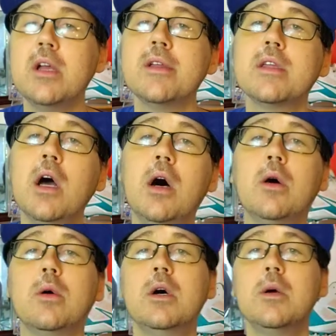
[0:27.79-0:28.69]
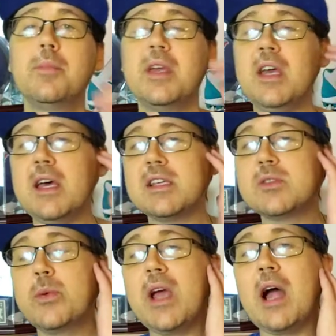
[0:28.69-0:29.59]
Yo,
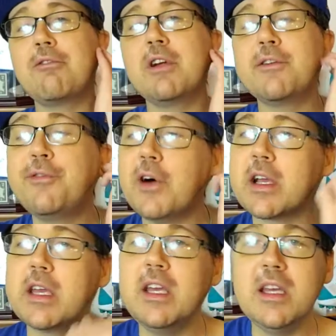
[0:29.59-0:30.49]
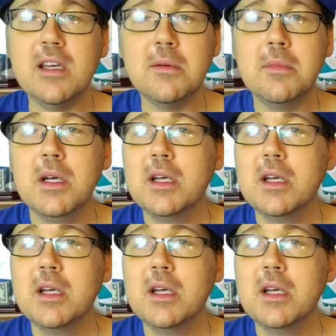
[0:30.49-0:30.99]
P.S., we got rid of fucking him.